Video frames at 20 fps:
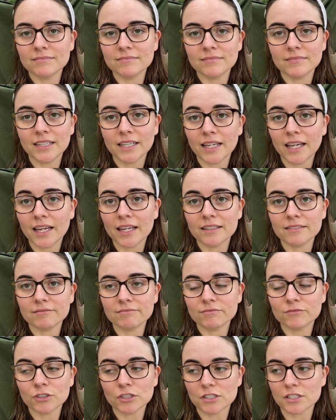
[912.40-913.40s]
they get
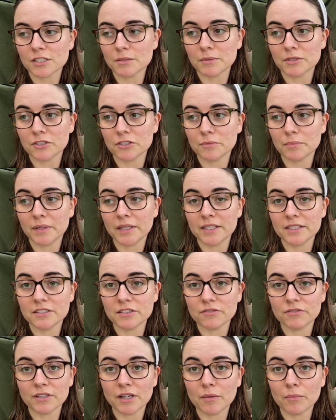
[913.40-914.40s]
just as much space,
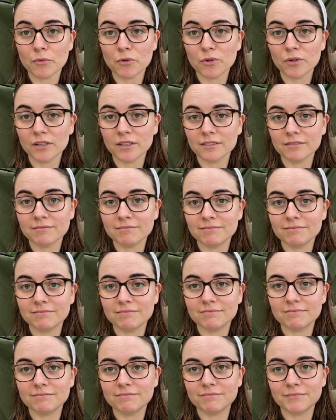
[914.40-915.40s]
if not more,
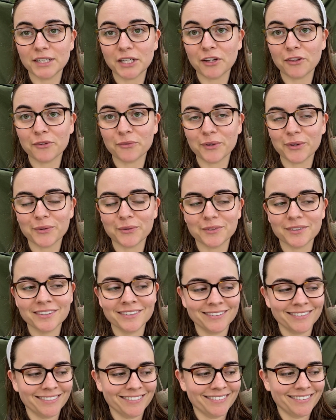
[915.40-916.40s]
being on the road.
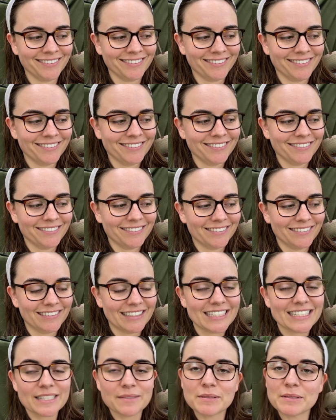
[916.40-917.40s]

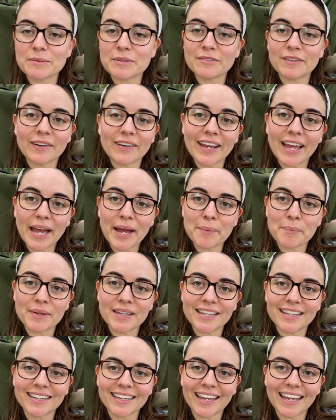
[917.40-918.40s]
They seem to be very
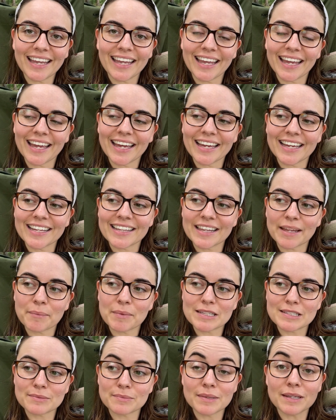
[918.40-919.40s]
happy, and that
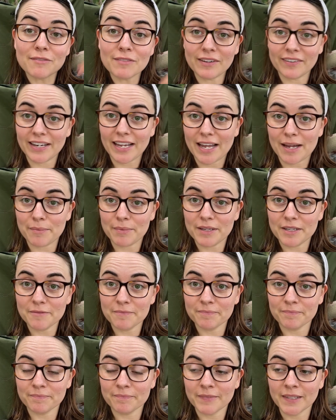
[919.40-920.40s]
makes me very happy.
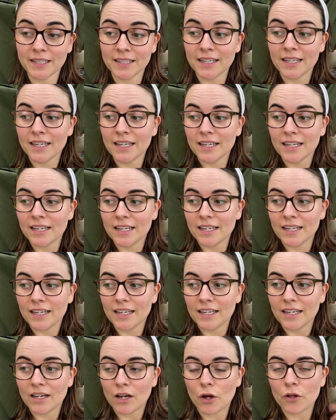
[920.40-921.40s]

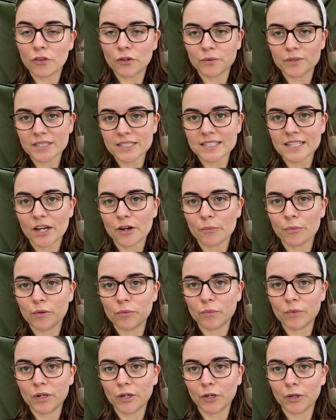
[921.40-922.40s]
Although it does help
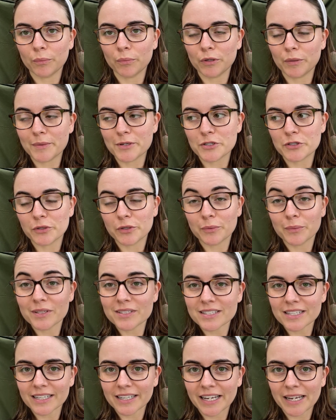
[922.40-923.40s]
when we are pretty much the only
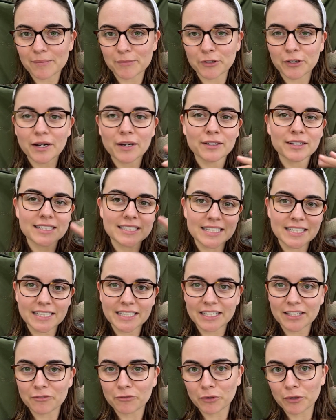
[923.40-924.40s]
ones on a campground, because then they
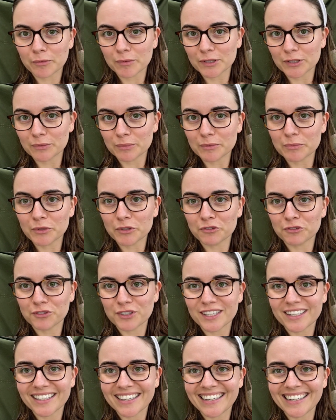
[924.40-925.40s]
can roam a little bit more
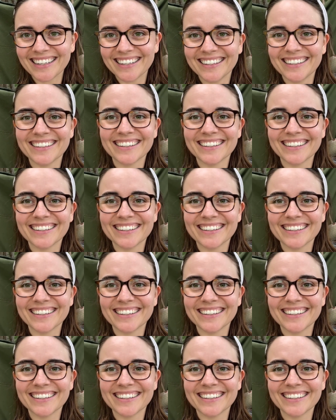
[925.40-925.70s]
freely.